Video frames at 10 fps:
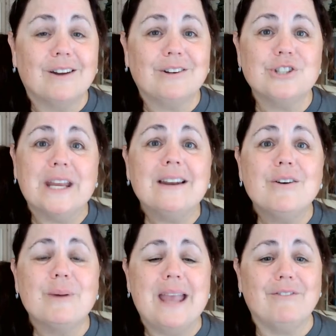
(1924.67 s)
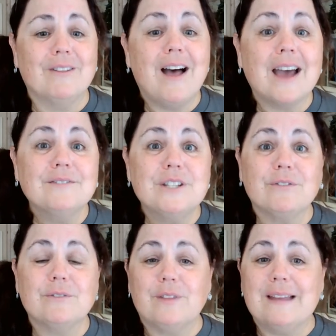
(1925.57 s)
on our channel. We have a lot of
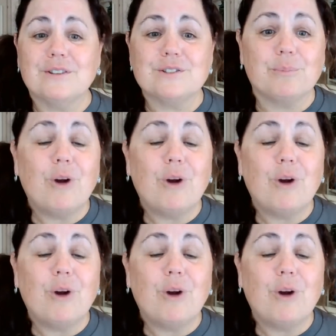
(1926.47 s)
different flavors of